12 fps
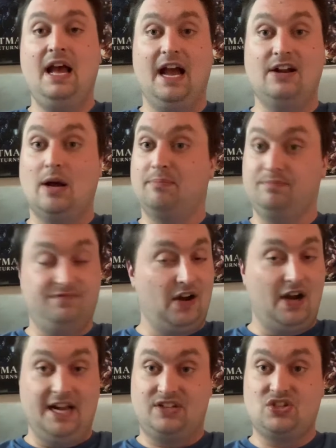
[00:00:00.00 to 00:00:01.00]
And I'm
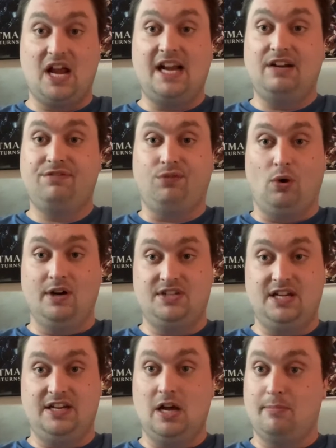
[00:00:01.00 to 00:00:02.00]
very excited for it,
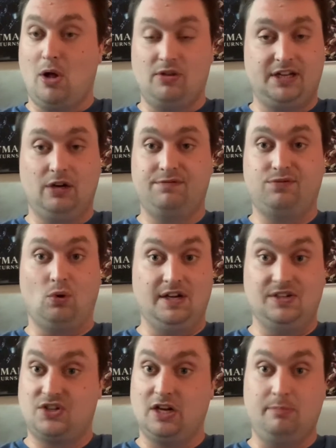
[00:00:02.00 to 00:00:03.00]
and I'm all here for it.
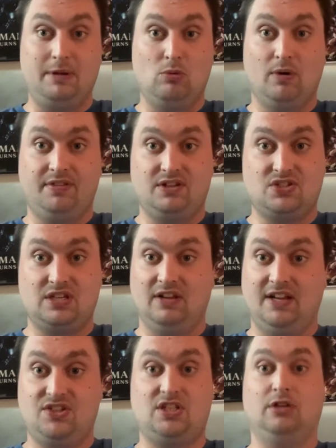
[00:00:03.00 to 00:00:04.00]
It's going to be with us in
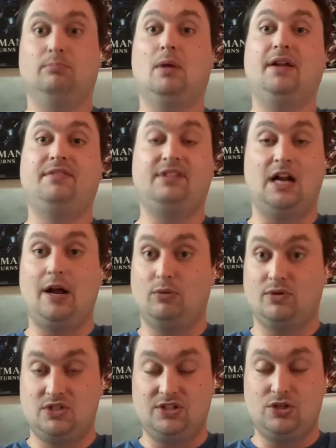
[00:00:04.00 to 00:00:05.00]
less than a month, and I
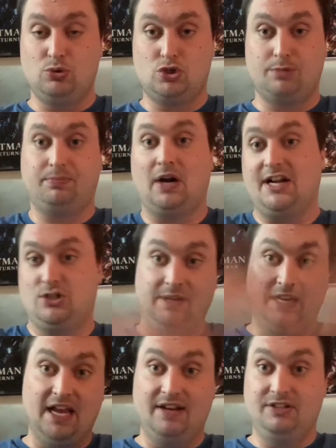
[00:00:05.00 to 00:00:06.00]
wasn't too surprised we
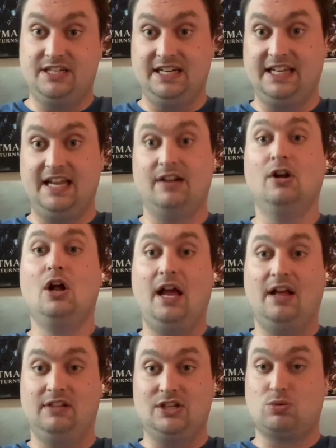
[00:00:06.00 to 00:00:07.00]
did get
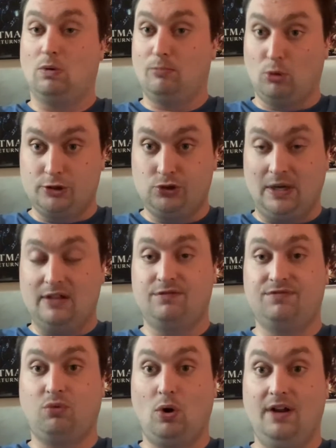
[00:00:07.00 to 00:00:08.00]
at least one more trailer
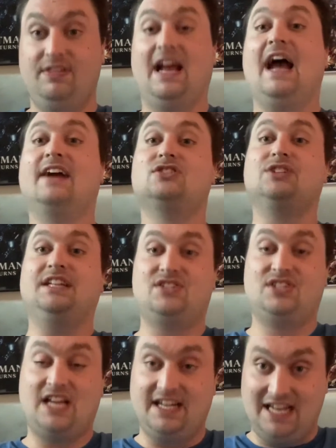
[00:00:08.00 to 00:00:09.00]
for it. They actually
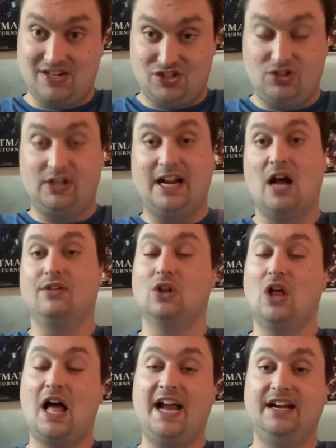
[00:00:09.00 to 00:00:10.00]
said yesterday
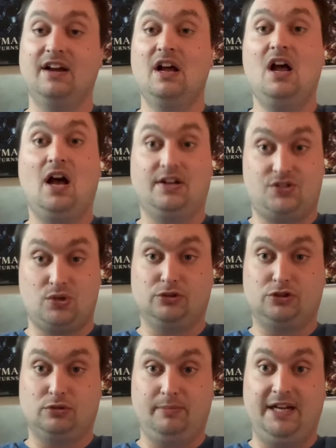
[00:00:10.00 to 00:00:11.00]
online on
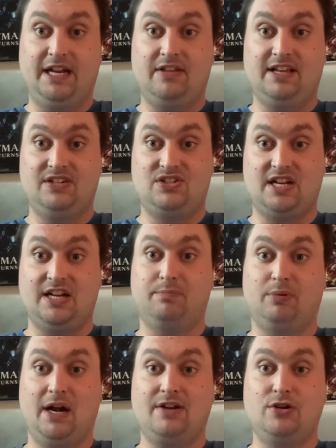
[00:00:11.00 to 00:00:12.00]
social media, they said a
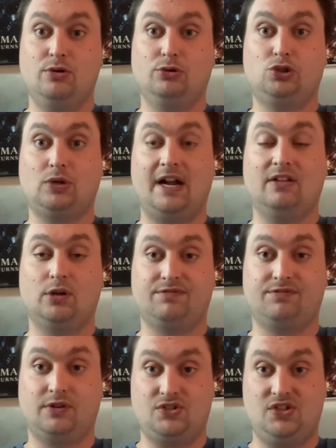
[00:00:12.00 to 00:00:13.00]
brand new trailer
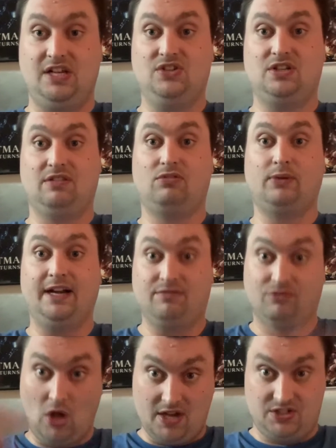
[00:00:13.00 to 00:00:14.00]
for season three
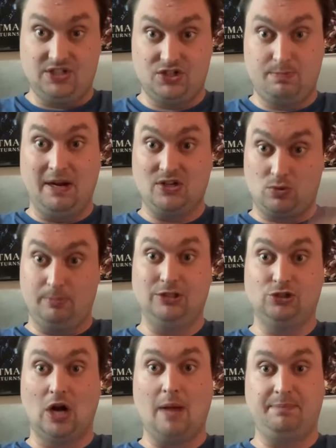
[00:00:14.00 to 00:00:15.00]
of Lost in Space would be
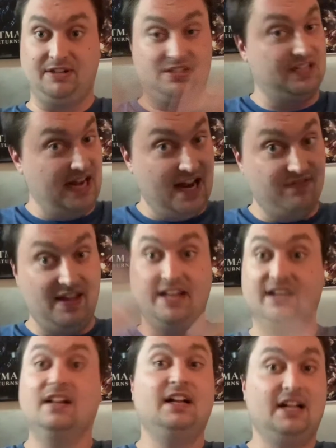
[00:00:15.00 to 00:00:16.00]
dropping today, and they
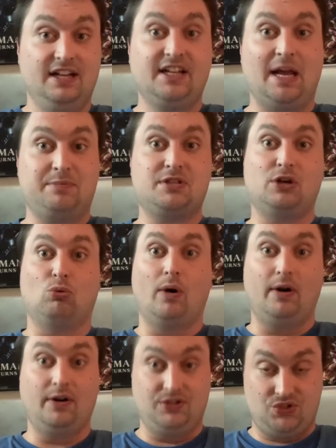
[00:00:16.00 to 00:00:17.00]
kept their
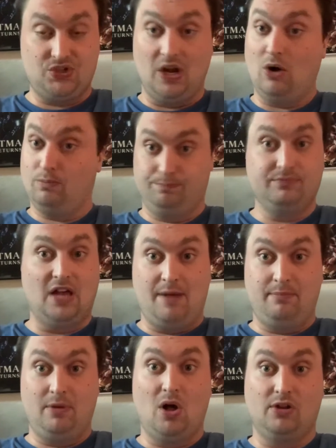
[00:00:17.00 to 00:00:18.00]
word. So
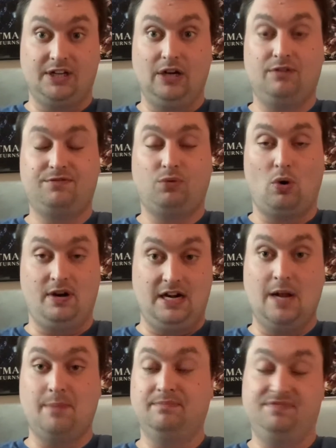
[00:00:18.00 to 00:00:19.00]
I'm all here for it,
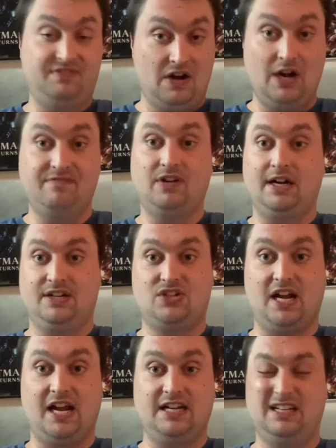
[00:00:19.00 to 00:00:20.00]
and I'm very, very
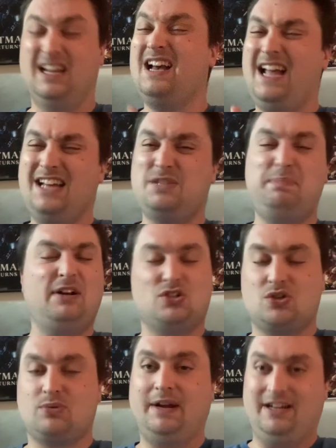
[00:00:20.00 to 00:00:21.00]
excited. It's
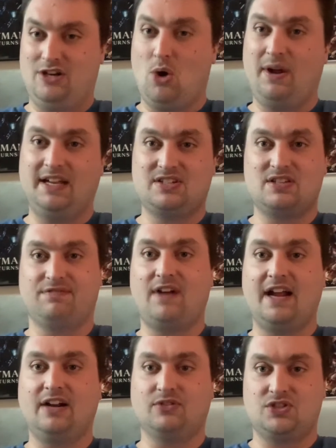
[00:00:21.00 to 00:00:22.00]
bittersweet knowing it's the
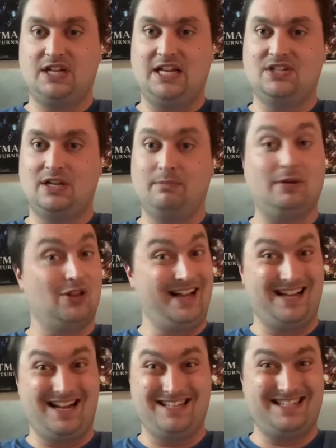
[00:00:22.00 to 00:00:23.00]
final season, but
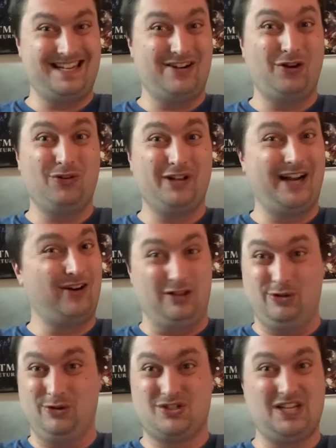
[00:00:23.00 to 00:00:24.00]
like I said earlier,
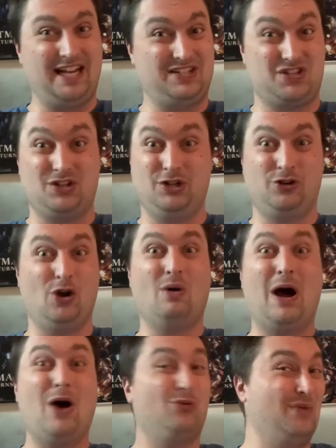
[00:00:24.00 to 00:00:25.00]
it looks like it's going to go
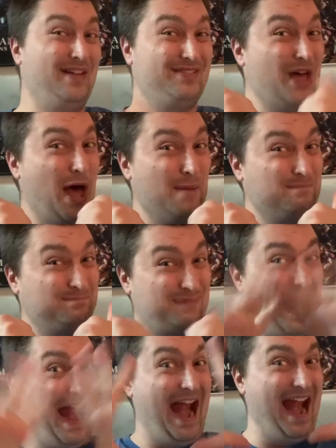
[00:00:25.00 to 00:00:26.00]
out with a
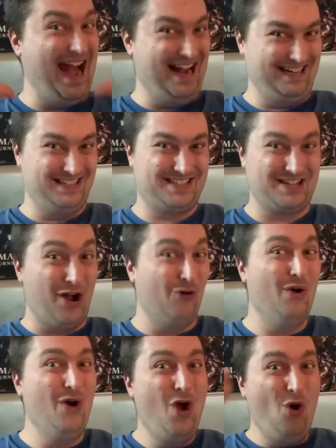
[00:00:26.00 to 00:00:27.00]
bang.
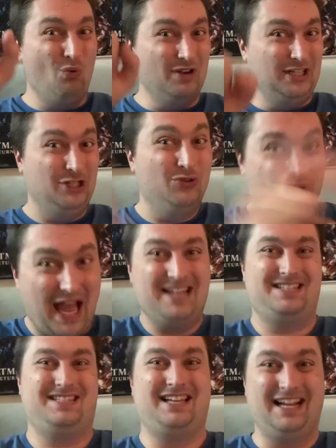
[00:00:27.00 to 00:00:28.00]
So what do you
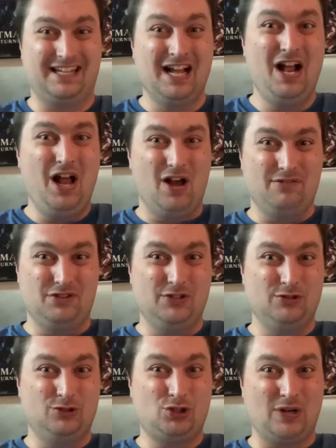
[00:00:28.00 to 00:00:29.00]
guys think of the
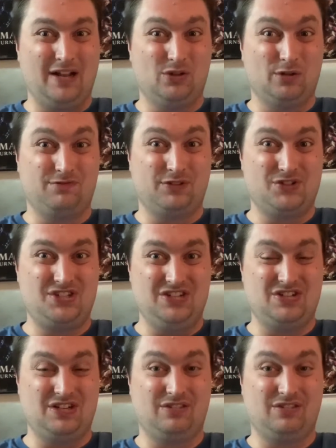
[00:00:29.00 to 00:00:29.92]
new trailer for season